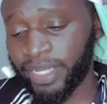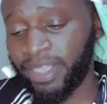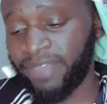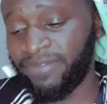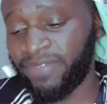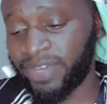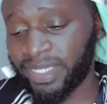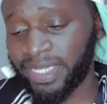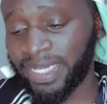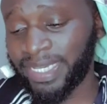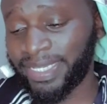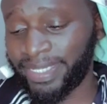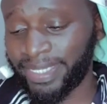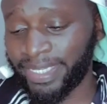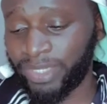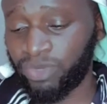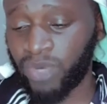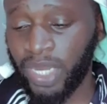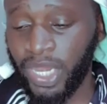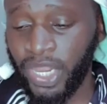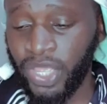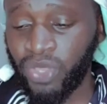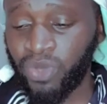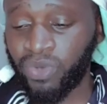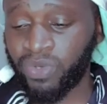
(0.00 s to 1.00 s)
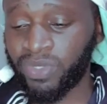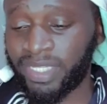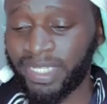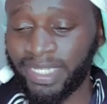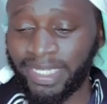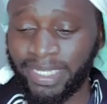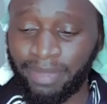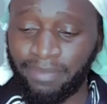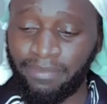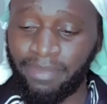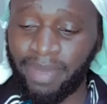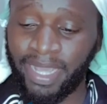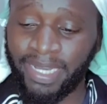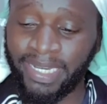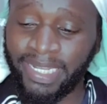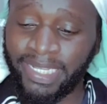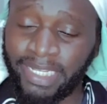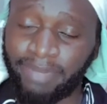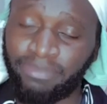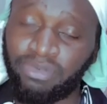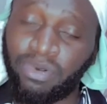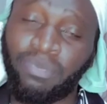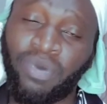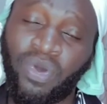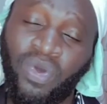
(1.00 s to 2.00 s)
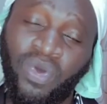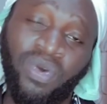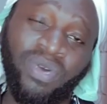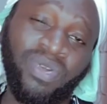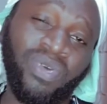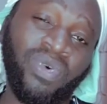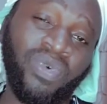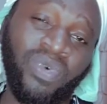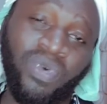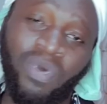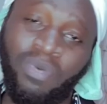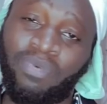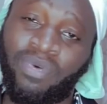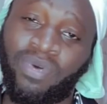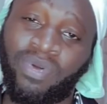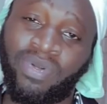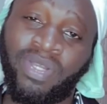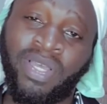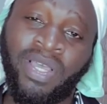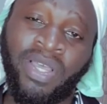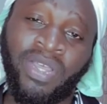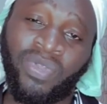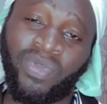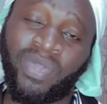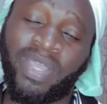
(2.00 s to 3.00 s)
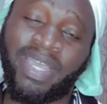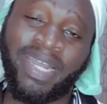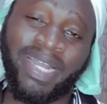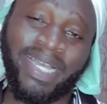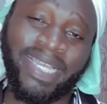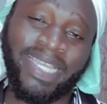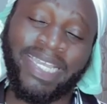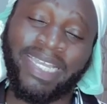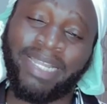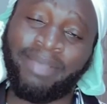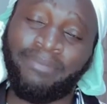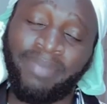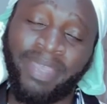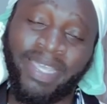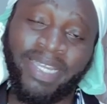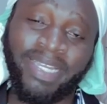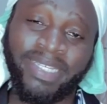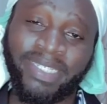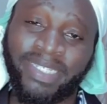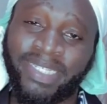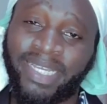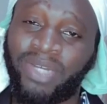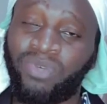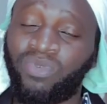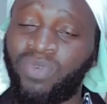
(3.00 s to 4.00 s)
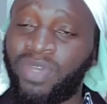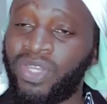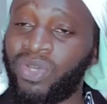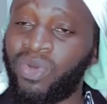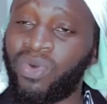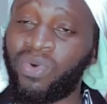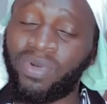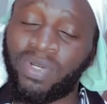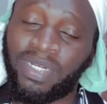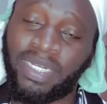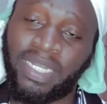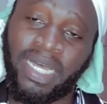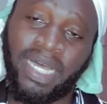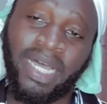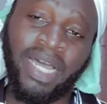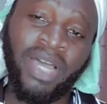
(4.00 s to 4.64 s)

emphasize that when you use this as a promo code or coupon you gotta get a big discount when you order